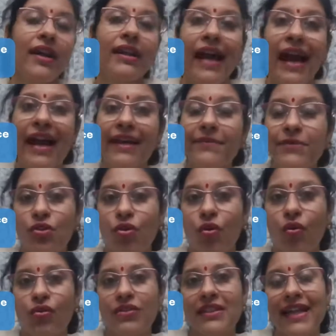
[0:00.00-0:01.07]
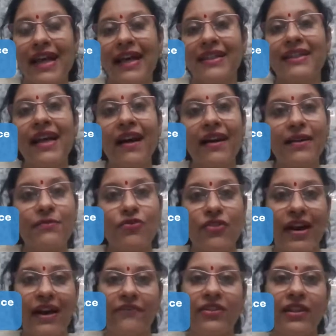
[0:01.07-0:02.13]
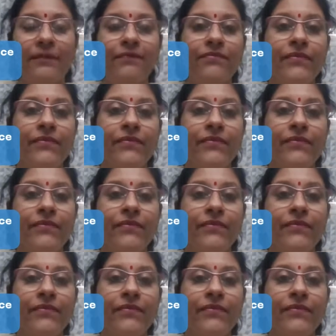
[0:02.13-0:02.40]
time zones and time travel